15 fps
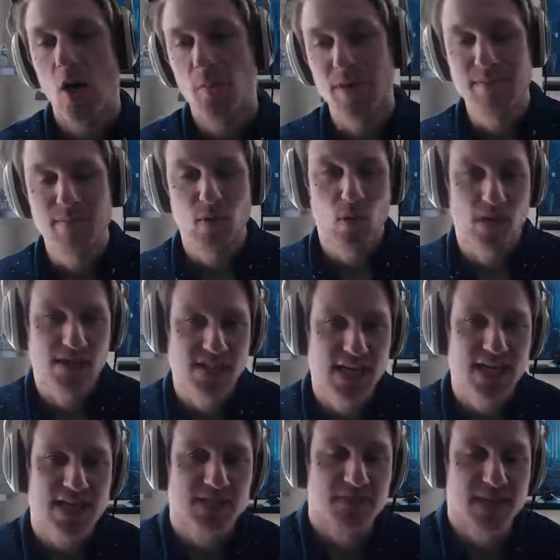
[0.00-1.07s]
people were
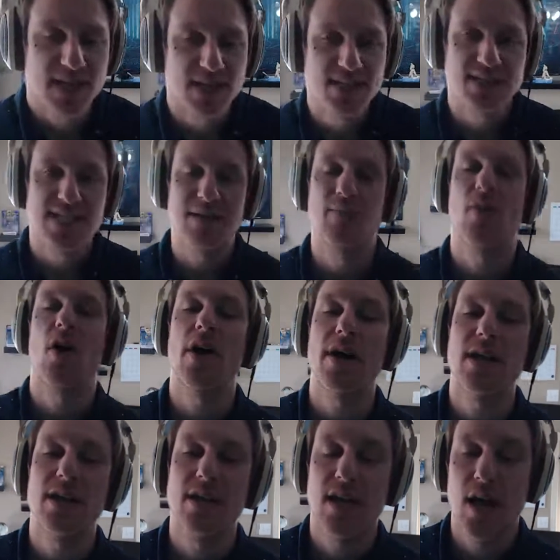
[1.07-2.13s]
ticked because they
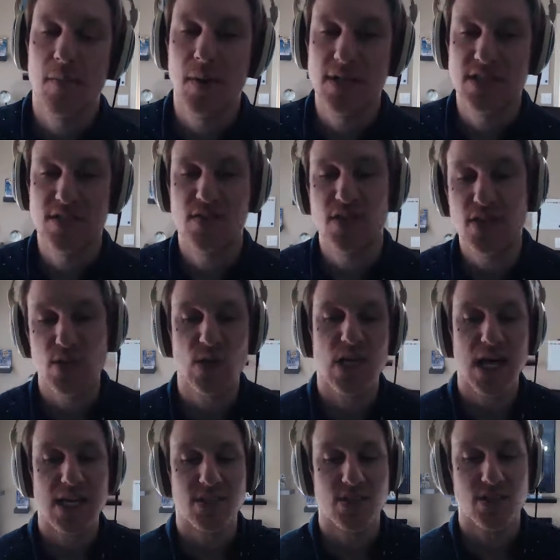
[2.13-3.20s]
bought a bunch of virtual
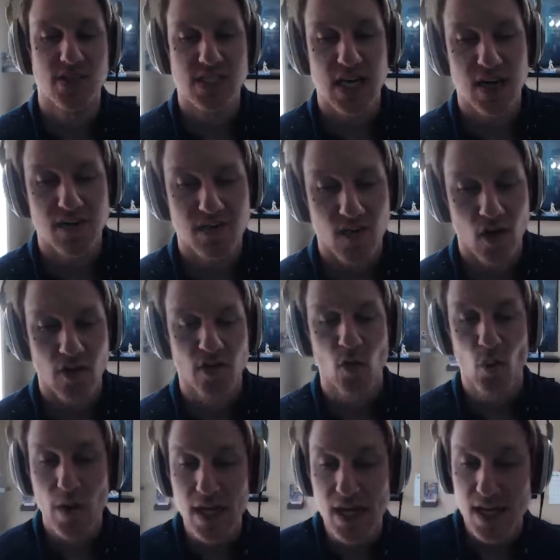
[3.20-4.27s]
console stuff on the
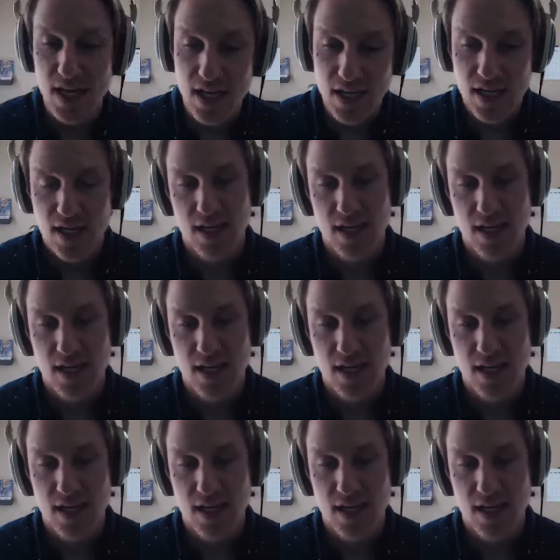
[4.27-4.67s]
Wii